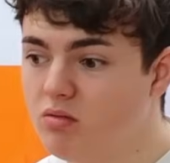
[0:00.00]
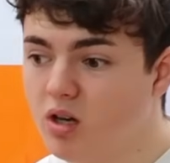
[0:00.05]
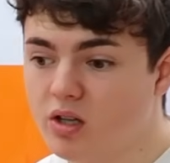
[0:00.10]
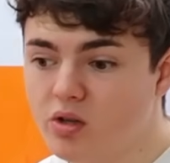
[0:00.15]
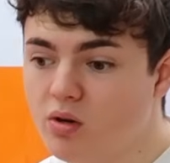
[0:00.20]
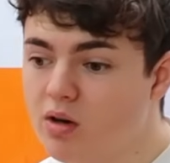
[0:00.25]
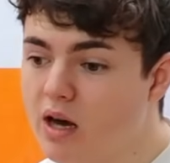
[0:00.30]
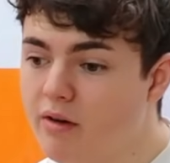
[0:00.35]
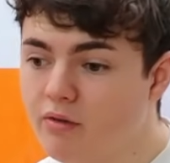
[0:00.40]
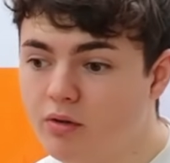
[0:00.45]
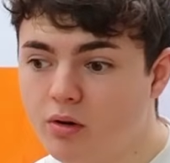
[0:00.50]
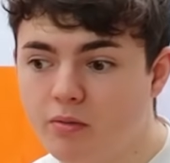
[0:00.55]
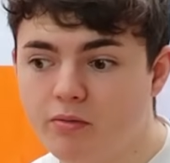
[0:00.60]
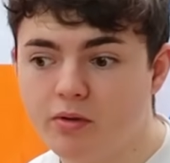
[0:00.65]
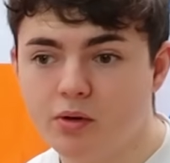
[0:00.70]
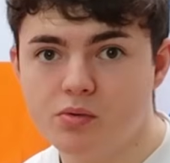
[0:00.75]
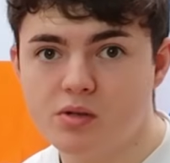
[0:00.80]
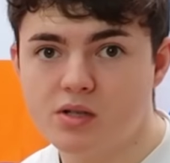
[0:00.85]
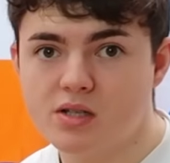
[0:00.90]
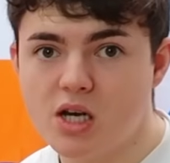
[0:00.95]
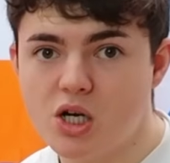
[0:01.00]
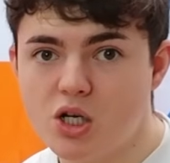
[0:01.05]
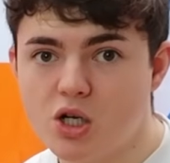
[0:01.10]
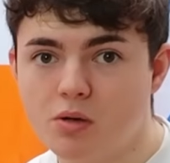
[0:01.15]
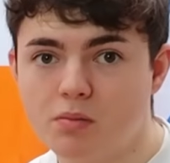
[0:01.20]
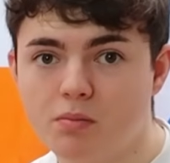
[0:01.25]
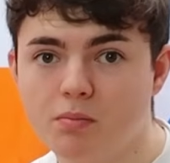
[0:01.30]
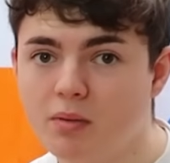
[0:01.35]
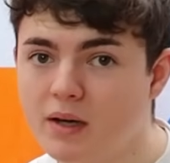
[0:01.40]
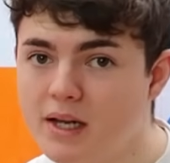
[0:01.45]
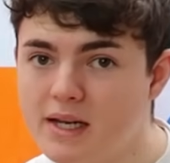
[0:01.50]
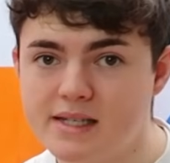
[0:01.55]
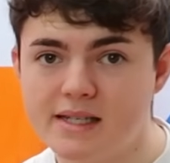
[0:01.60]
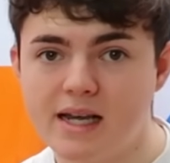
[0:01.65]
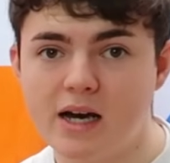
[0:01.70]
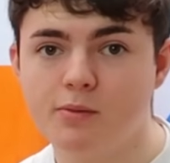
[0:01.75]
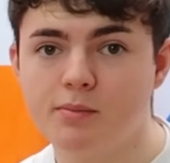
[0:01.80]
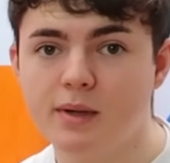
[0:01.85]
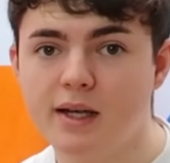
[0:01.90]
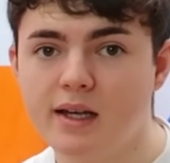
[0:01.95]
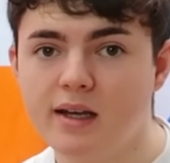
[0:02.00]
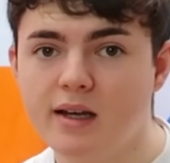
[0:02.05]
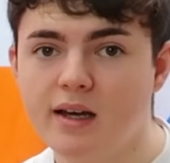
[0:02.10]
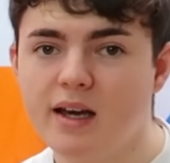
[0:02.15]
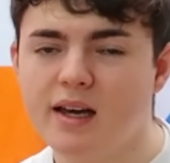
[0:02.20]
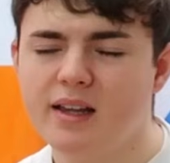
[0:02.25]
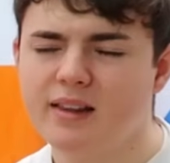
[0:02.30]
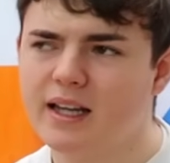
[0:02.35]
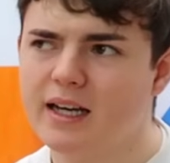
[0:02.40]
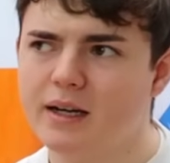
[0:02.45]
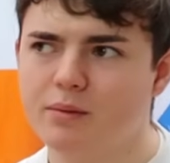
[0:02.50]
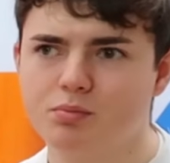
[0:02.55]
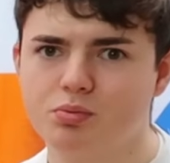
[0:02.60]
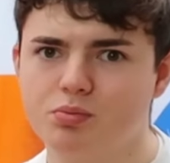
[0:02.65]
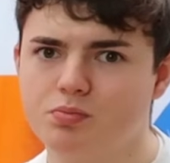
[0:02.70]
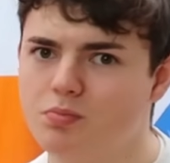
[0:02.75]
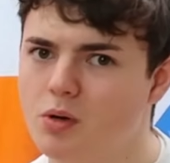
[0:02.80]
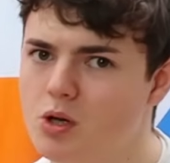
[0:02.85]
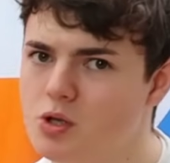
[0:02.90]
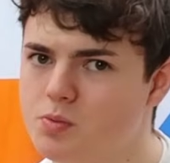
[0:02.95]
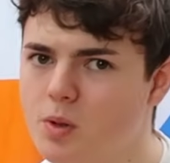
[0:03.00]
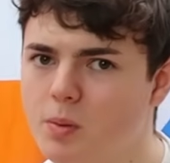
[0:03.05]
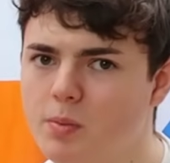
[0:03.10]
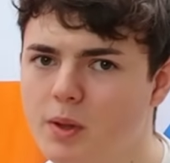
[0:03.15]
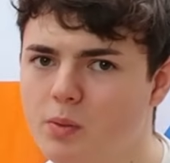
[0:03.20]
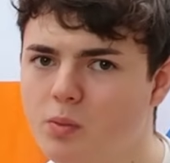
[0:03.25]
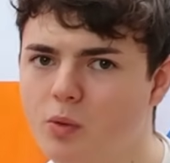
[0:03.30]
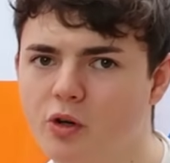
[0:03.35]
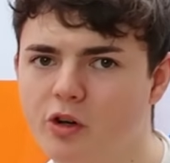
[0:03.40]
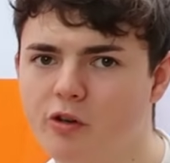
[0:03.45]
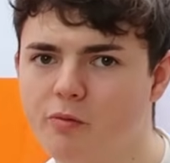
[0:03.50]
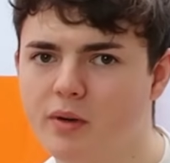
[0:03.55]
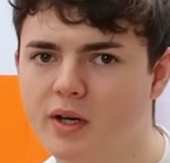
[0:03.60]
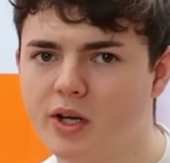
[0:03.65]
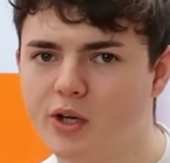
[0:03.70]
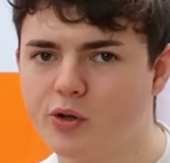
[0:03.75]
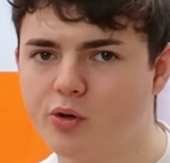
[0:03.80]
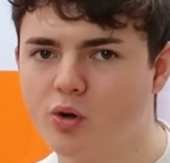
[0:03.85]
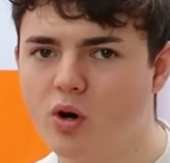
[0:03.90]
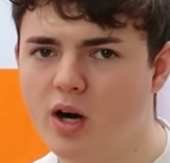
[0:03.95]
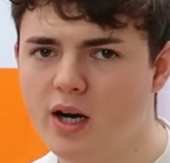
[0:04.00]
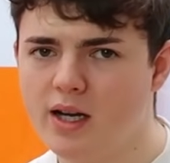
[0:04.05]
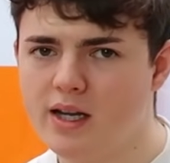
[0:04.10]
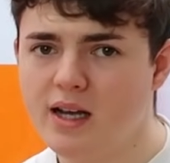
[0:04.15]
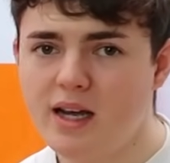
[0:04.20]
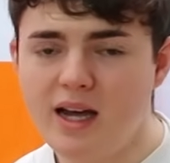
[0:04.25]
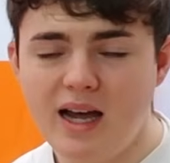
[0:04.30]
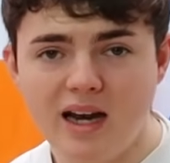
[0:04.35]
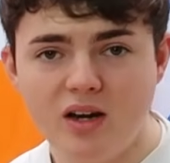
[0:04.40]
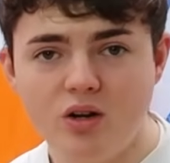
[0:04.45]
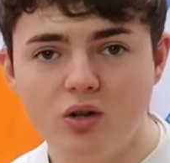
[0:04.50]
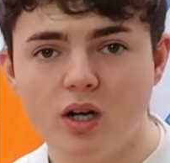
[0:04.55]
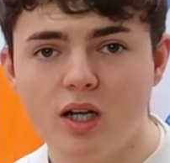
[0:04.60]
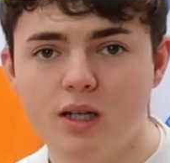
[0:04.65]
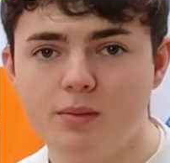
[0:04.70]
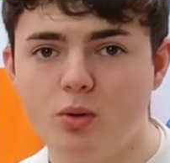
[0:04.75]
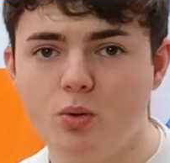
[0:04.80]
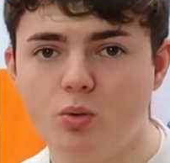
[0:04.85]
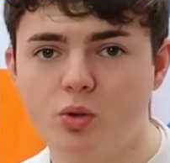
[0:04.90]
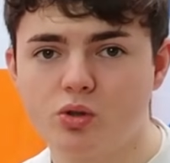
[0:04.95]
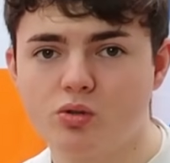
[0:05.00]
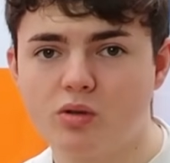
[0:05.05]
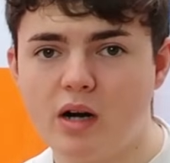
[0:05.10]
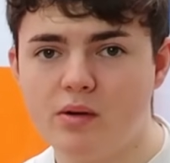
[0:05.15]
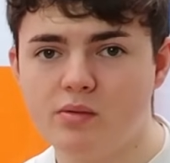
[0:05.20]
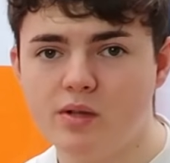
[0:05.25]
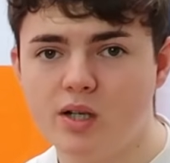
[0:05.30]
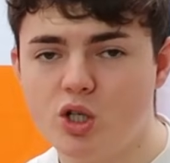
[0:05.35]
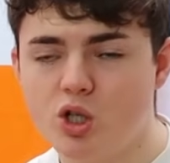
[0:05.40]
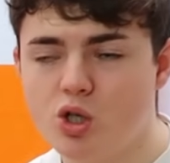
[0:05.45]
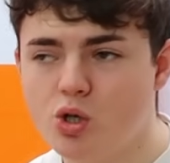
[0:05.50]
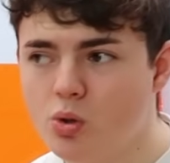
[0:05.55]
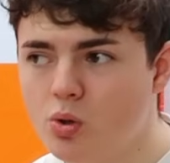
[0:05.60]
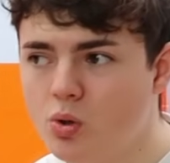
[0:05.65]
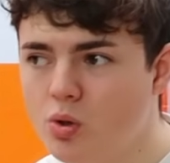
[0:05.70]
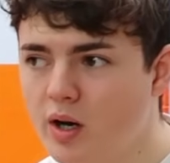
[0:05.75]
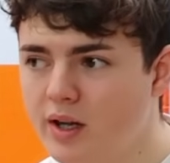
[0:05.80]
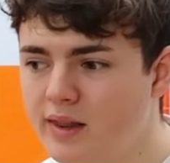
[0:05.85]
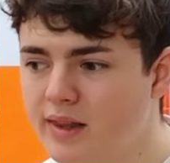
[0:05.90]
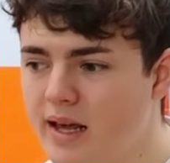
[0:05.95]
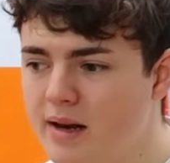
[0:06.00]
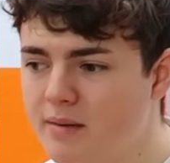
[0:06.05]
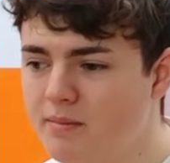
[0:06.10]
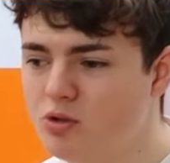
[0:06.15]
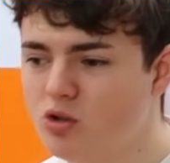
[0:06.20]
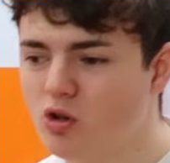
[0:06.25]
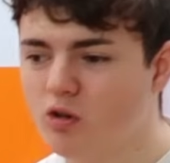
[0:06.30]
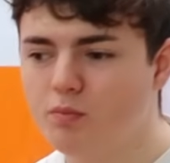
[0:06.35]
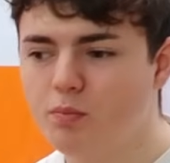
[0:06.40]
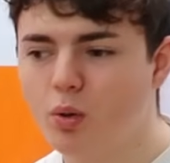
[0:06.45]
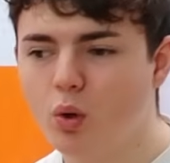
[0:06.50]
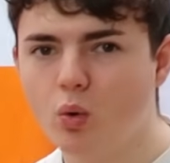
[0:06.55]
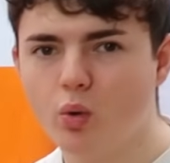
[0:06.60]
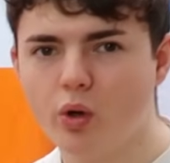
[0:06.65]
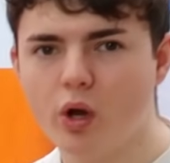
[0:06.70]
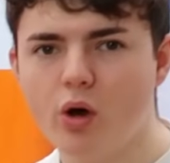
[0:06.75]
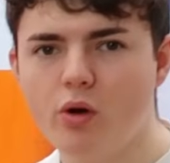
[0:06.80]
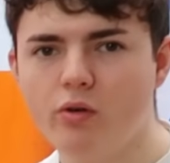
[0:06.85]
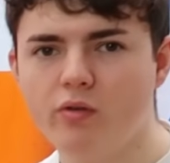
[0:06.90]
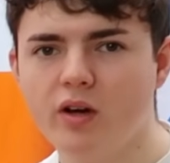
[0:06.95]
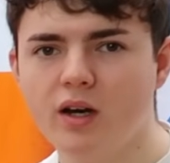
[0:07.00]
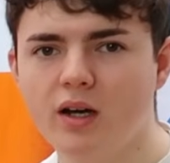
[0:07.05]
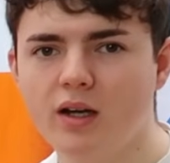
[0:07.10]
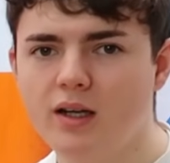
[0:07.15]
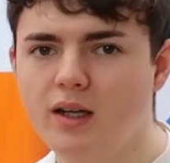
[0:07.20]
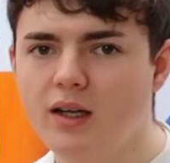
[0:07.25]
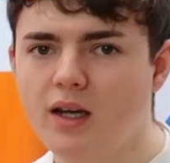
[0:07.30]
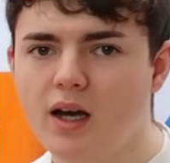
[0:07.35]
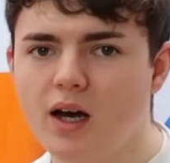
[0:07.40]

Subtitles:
I don't have an on-field decision, please tell me, then it most probably wouldn't have been a try. It looked like the ball was grounded short and then sort of pulled over.